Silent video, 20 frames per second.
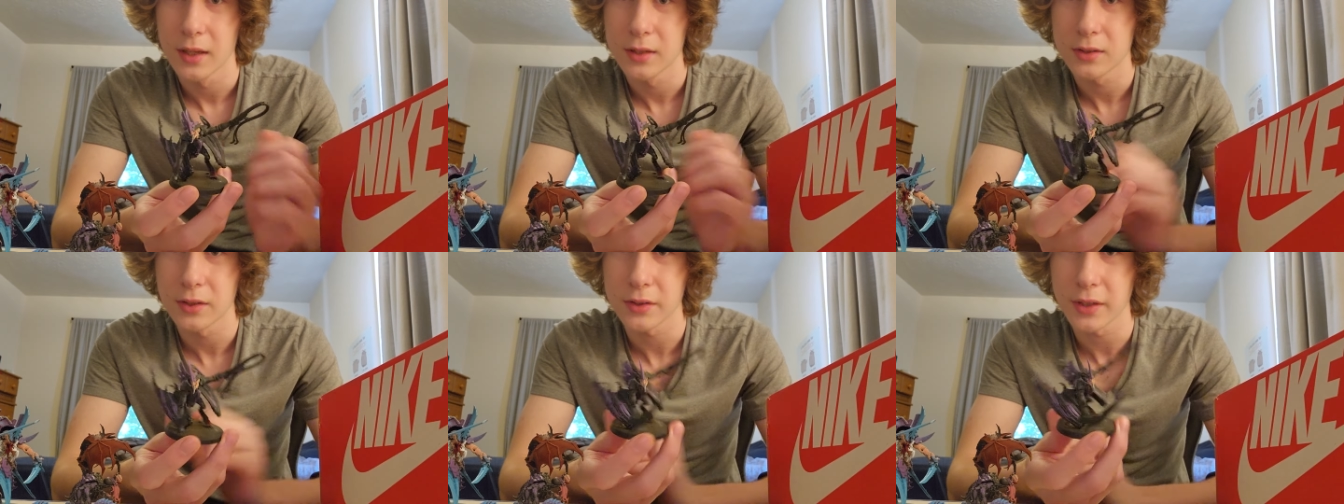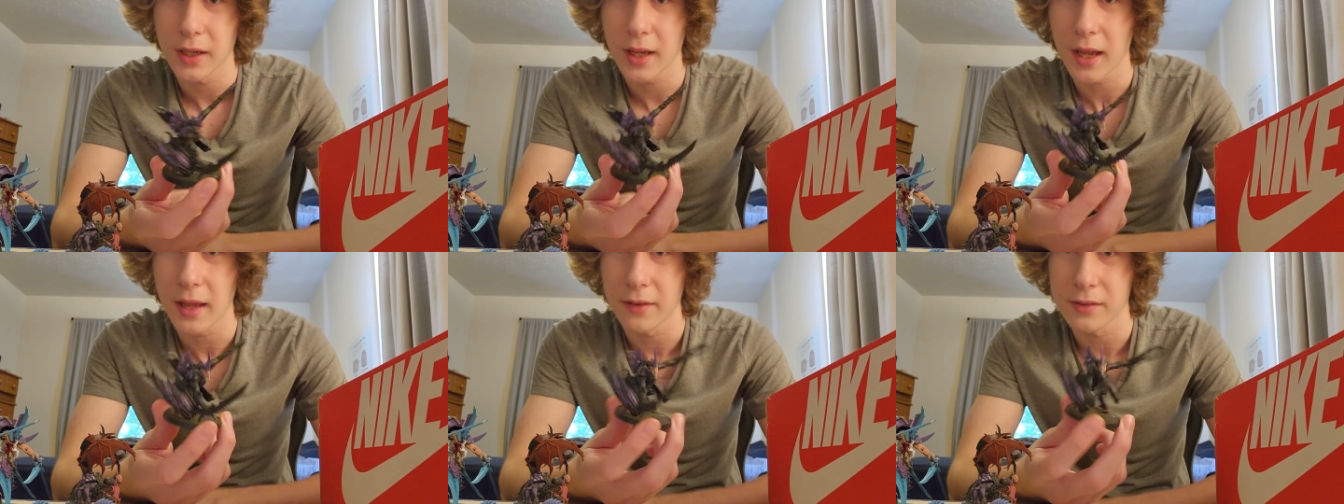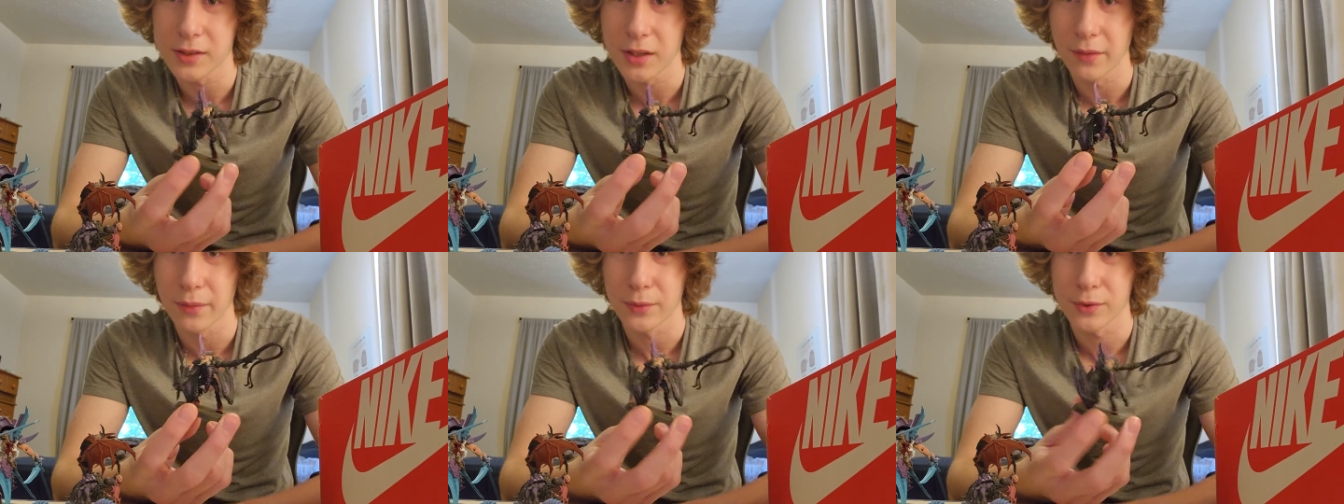So I was like, hey,
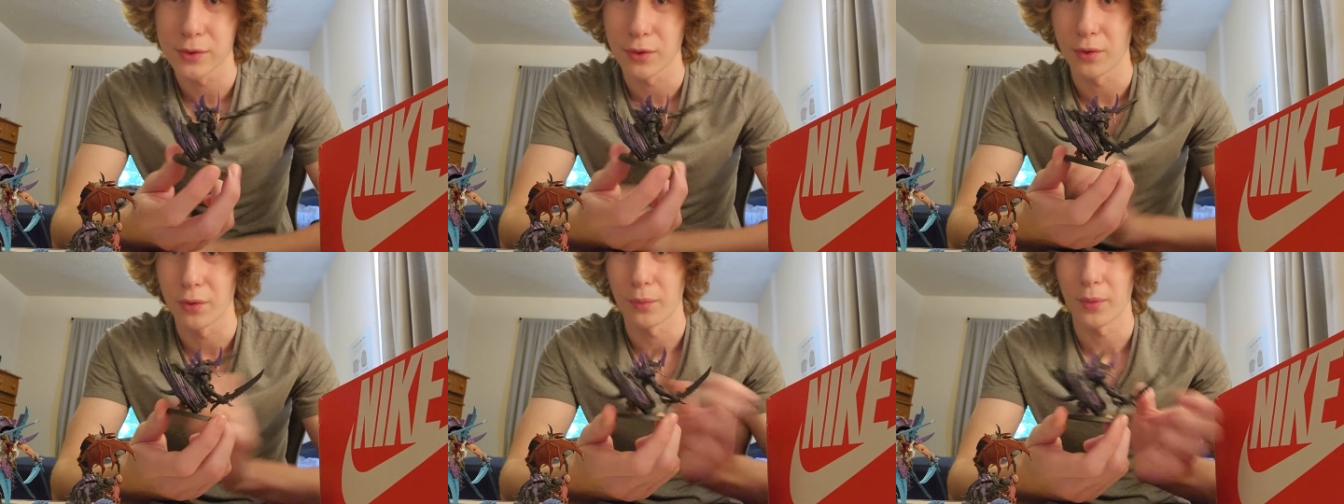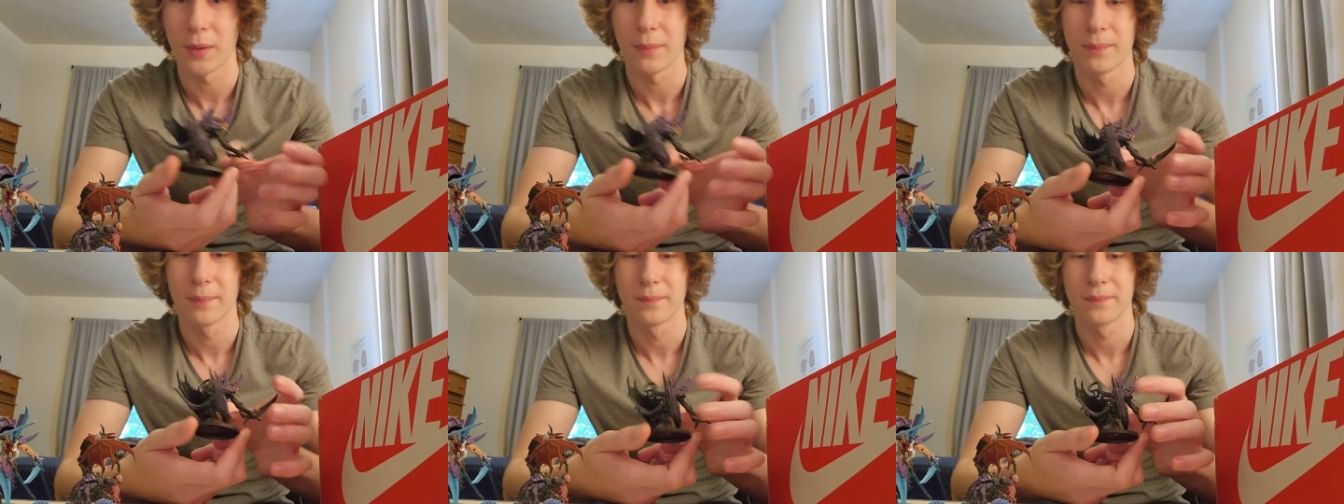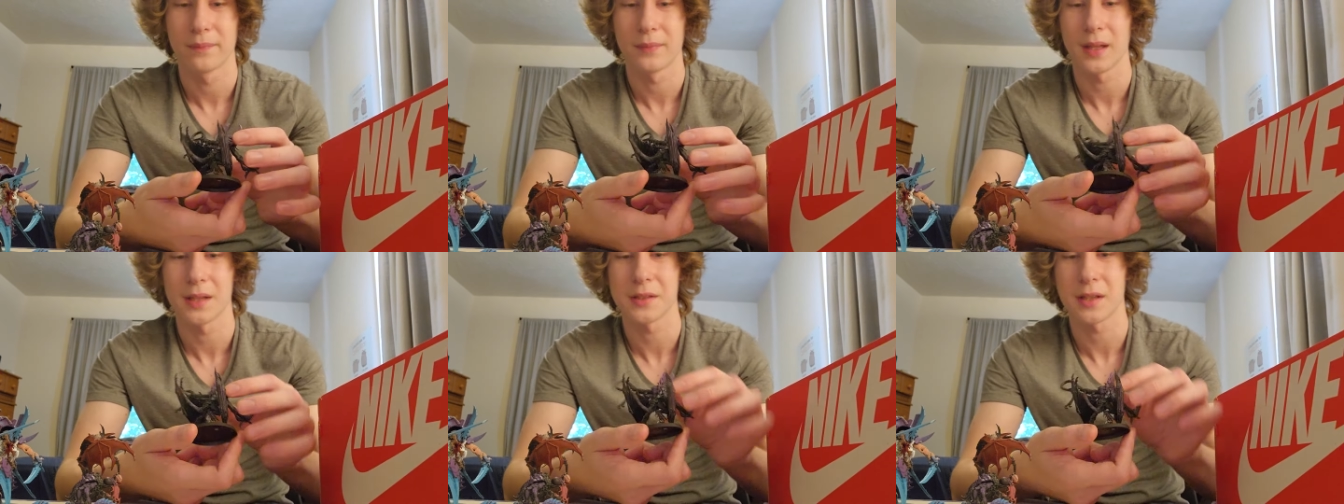let's give him a sword and whip.
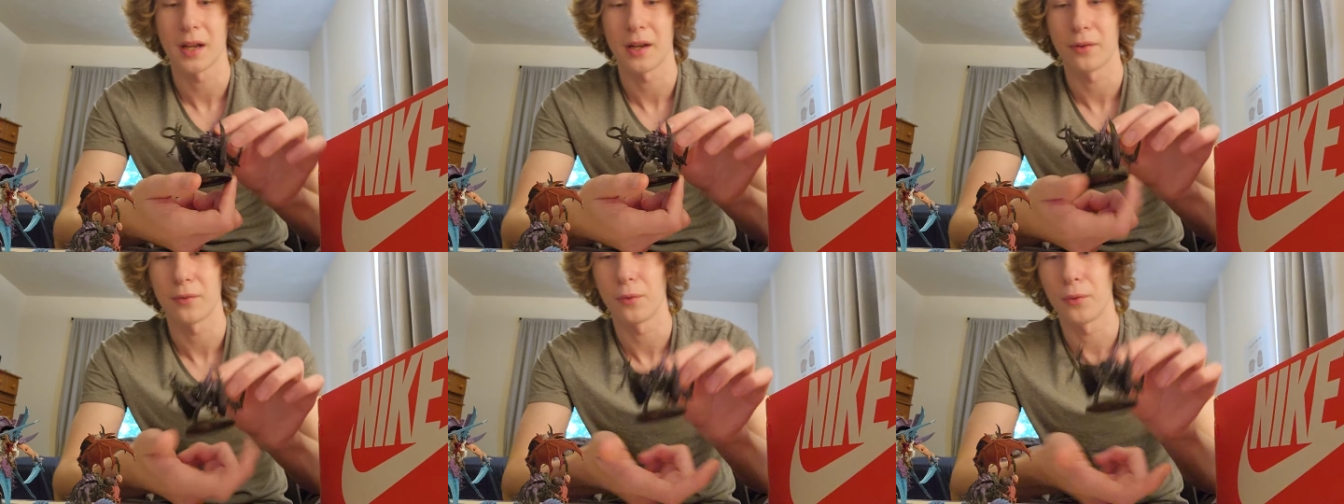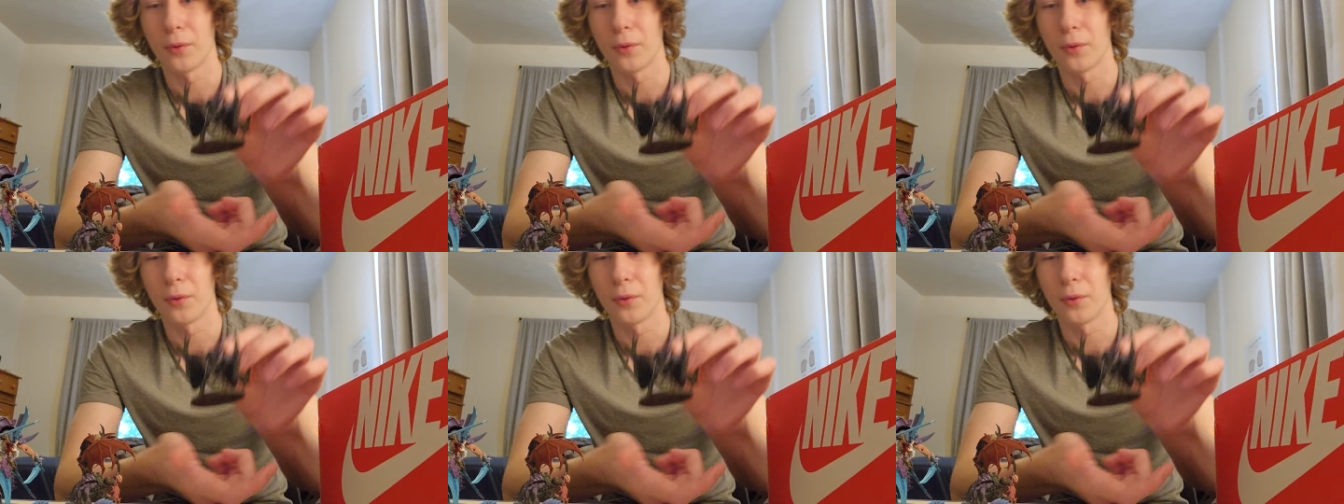That's kind of